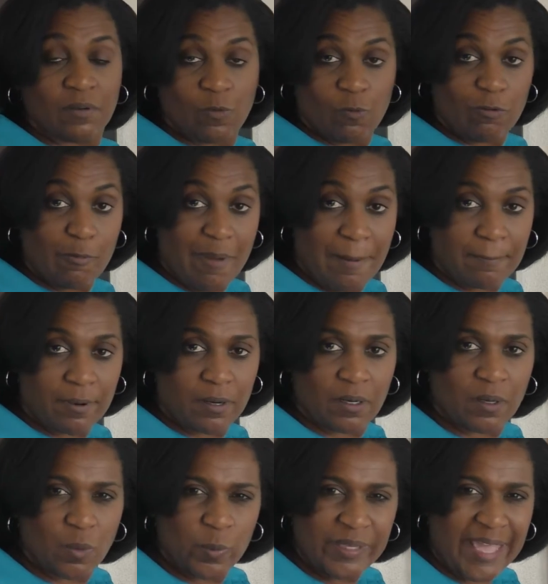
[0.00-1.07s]

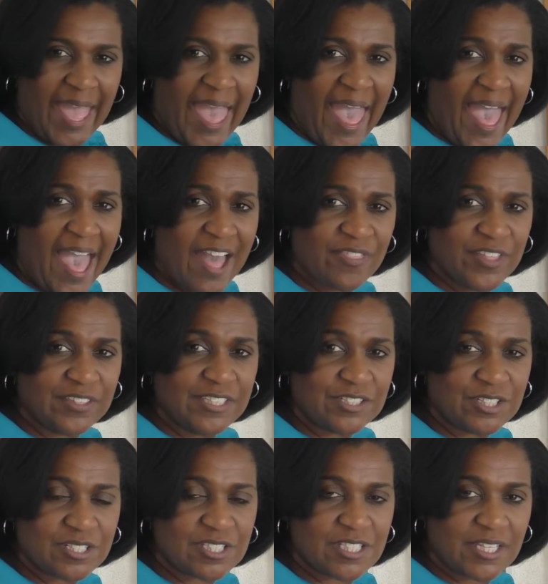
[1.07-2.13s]
Remember, we add the
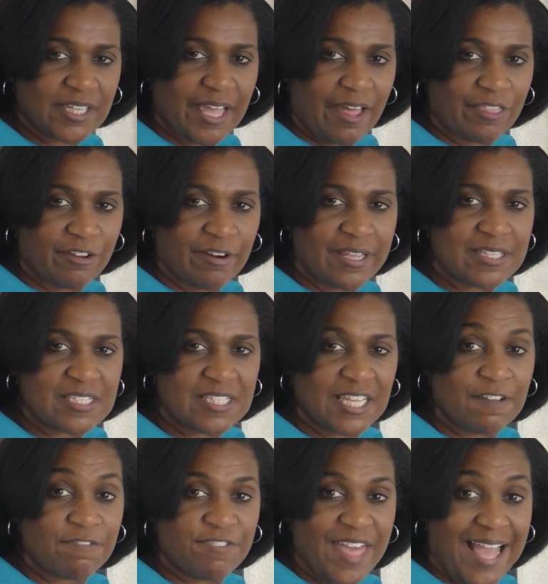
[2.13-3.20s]
digits together and see
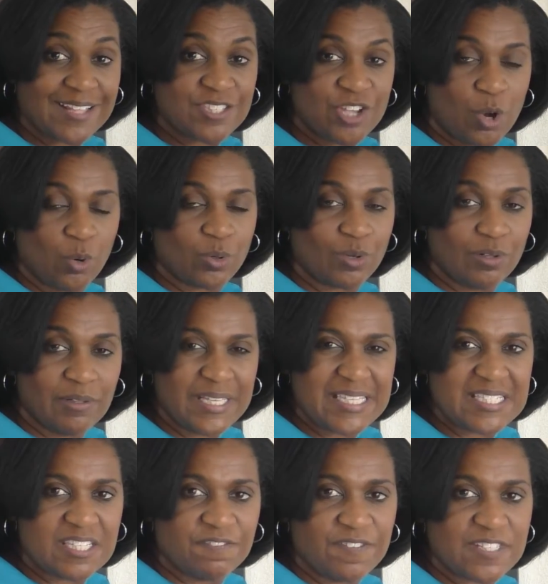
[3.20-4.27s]
if that total
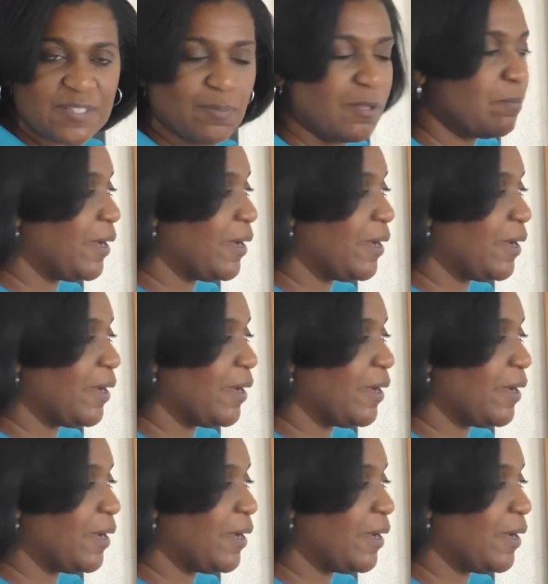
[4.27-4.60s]
is divisible